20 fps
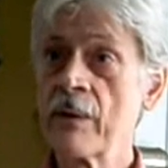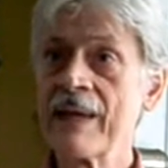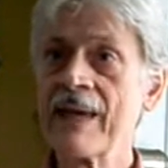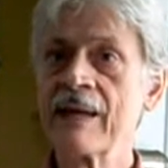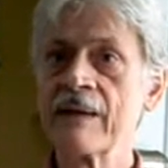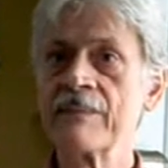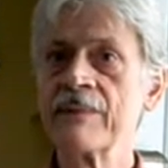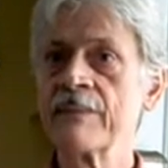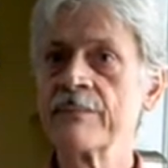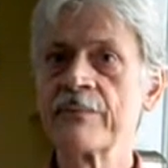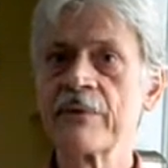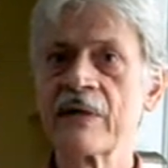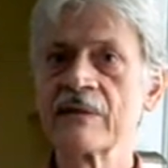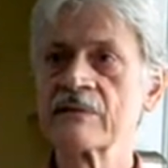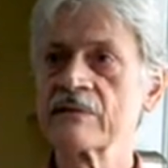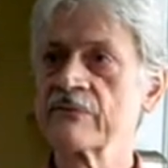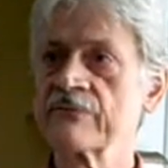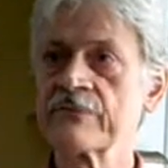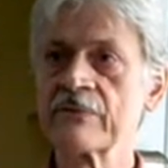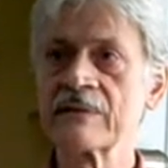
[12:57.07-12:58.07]
Oh, yeah, it had been
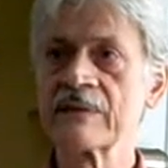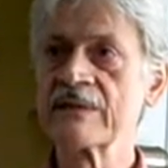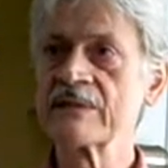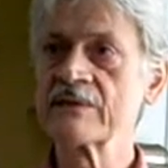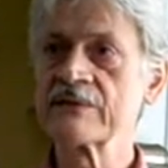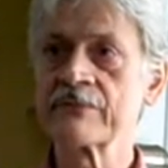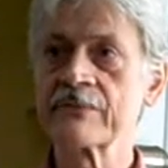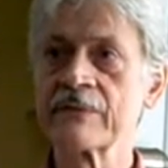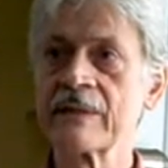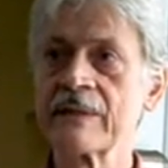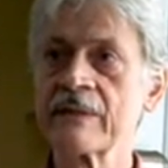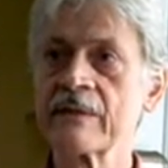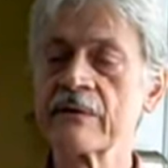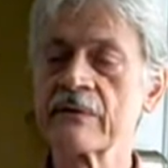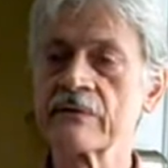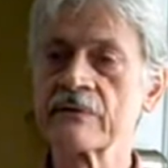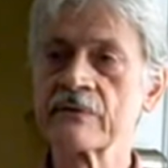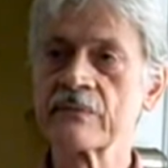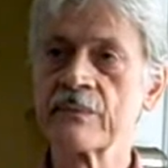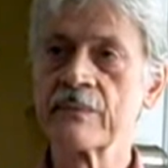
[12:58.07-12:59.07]
present for at least 3
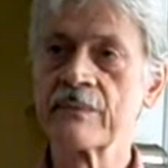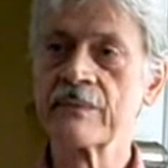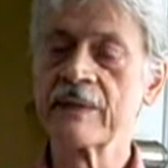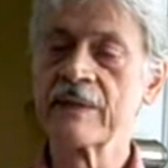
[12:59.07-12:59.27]
years.